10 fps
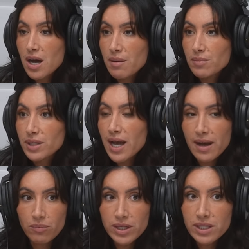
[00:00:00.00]
um,
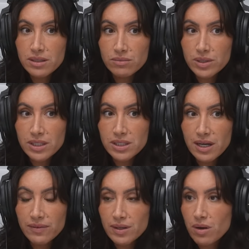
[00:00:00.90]
yeah we we
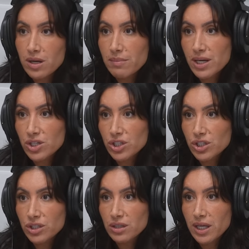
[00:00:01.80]
definitely wanted to make
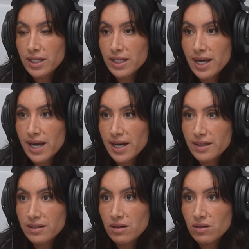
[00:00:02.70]
sure that it
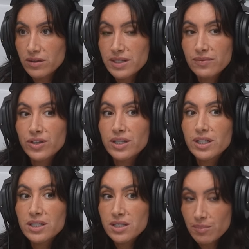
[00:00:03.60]
had all of the different
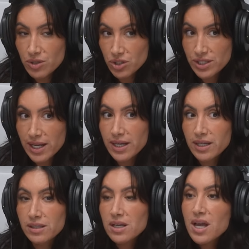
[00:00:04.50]
like temperature
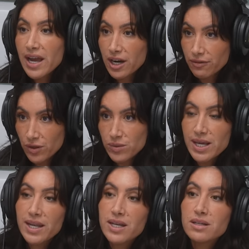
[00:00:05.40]
settings mm-hmm. airflow
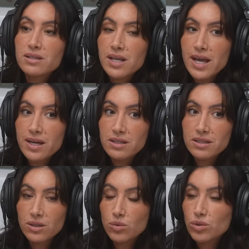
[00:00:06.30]
settings and
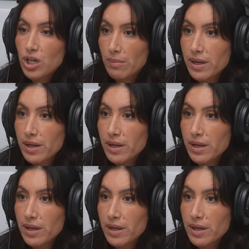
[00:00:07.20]
the cool shot